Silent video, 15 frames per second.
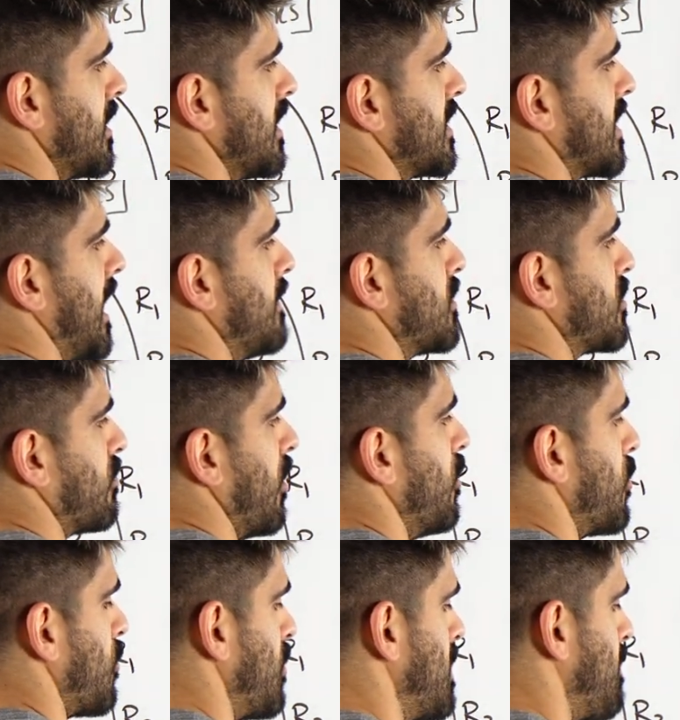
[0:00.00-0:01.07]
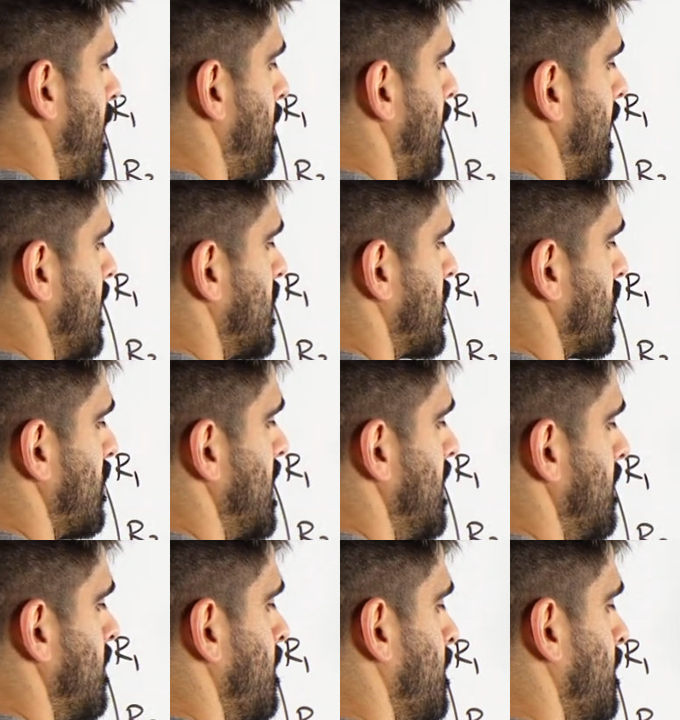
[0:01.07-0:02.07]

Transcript: to times row 3 by minus 3.